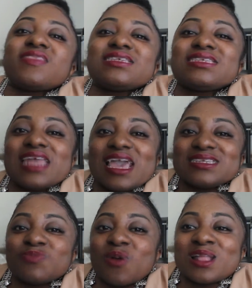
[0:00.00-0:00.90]
this
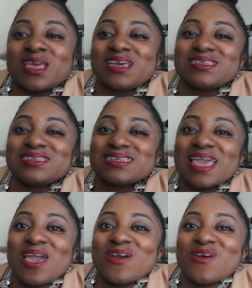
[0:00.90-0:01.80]
next product, it's
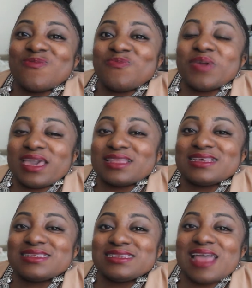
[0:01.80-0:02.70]
a bit
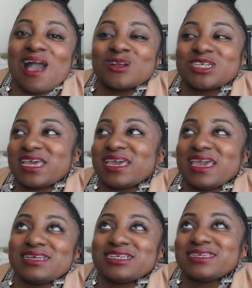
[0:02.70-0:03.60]
nostalgic,
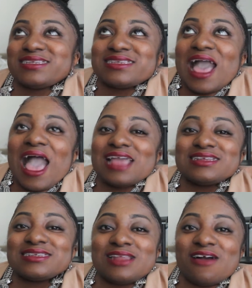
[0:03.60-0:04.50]
and I
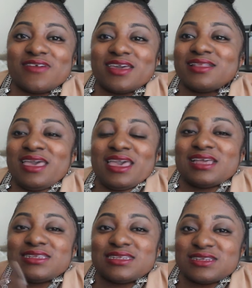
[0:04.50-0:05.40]
just love it.
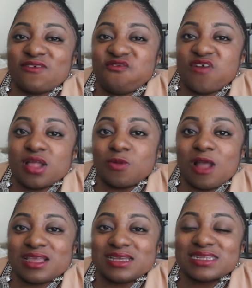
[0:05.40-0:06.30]
It's just a fun
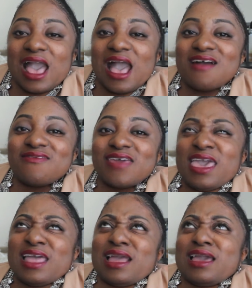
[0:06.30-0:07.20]
product to have,
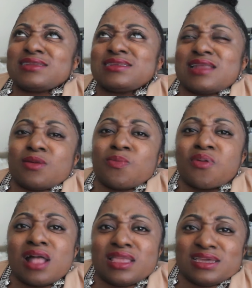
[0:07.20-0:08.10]
and I guess it's not a
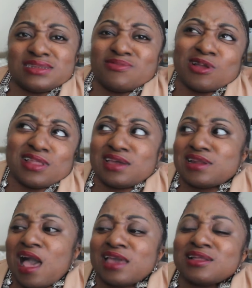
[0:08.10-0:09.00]
product, it's more like
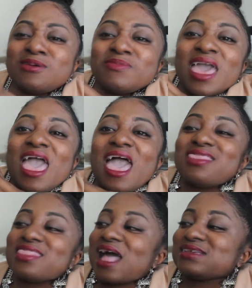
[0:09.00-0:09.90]
an item,
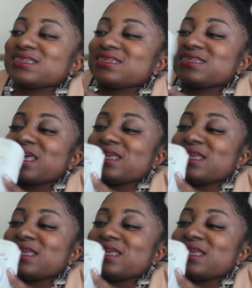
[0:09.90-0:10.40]
and that is this